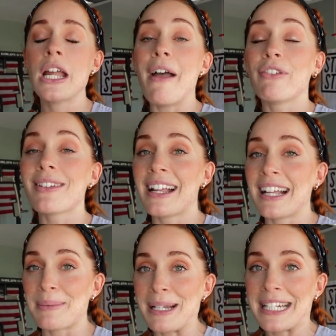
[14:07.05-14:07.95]
Everything
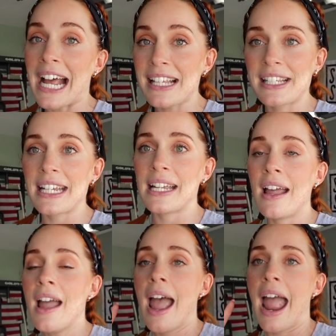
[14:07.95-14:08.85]
has been tested,
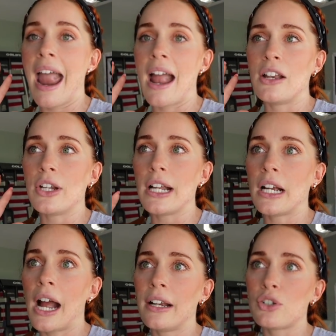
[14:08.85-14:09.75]
and you can
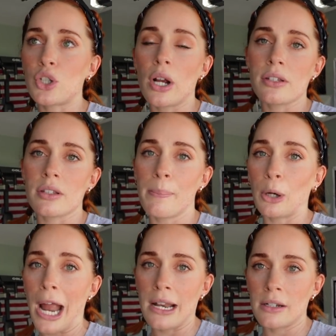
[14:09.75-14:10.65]
kind of trust the
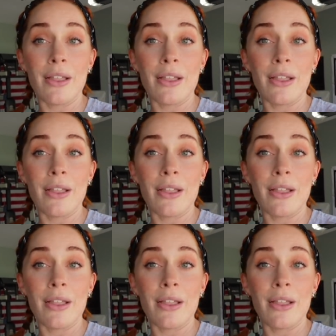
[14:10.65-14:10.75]
brand